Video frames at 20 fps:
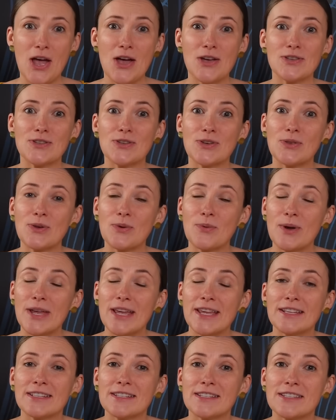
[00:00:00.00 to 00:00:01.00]
so that we
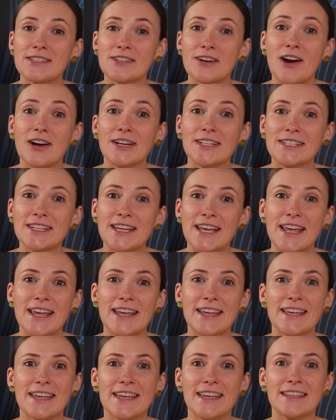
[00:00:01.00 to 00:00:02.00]
can start
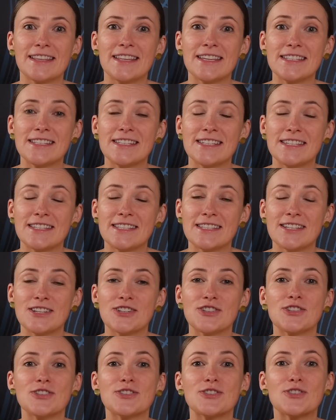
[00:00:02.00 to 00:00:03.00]
taking these
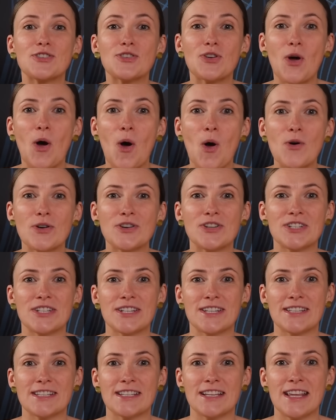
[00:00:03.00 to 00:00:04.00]
decisions
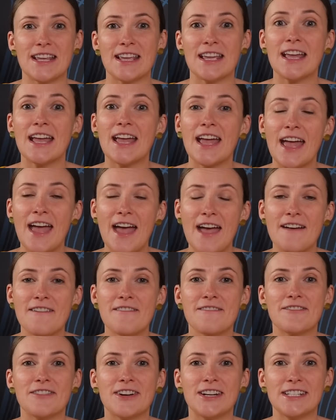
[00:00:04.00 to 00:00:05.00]
consciously
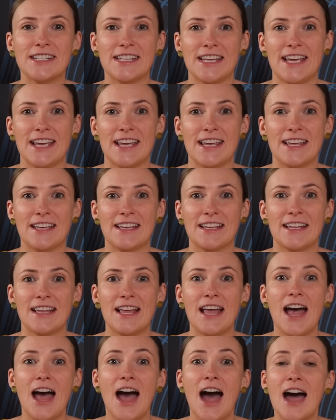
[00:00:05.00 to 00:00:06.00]
every day,
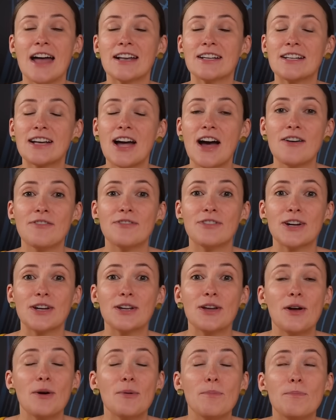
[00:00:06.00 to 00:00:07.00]
uncovering
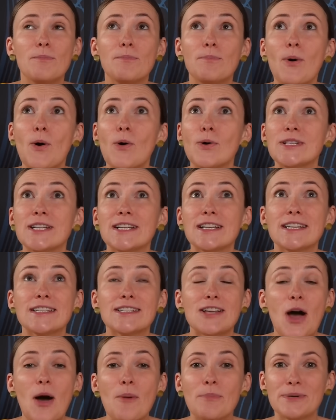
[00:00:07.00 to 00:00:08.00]
borderless
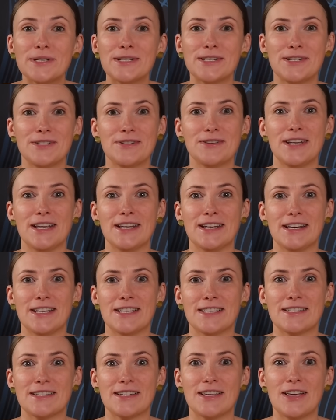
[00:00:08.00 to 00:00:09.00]

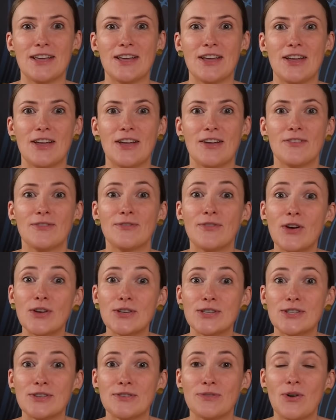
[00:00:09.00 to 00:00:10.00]
opportunities,
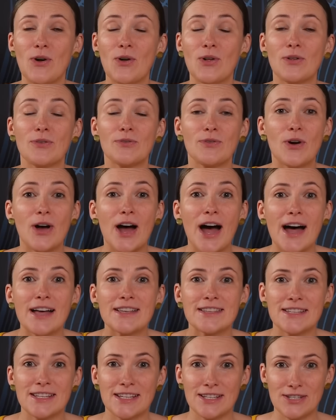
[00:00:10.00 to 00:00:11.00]
first of all for
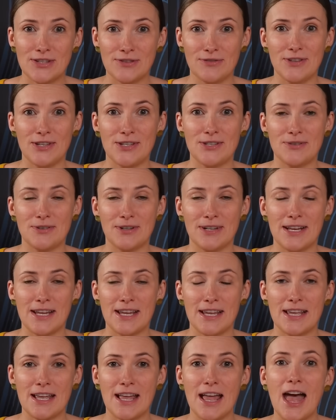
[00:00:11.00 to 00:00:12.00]
us
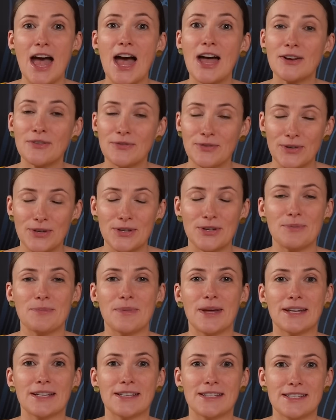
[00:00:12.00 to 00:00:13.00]
individually and for
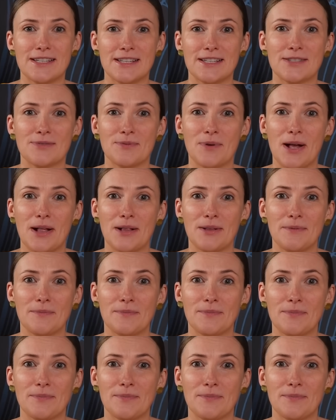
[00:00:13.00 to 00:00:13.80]
humanity as well.